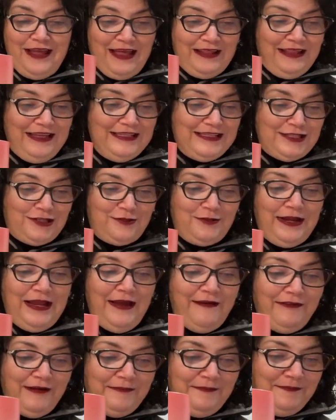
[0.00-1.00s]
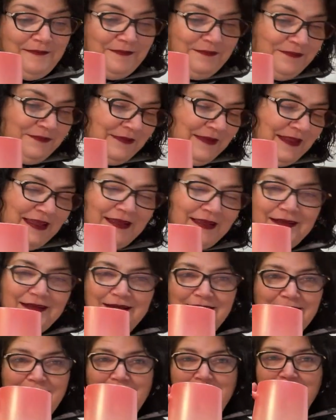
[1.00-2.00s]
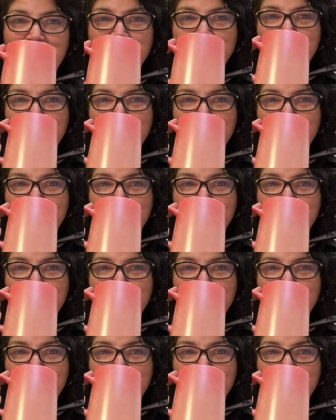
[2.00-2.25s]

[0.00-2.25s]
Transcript: at least three of them. Huh.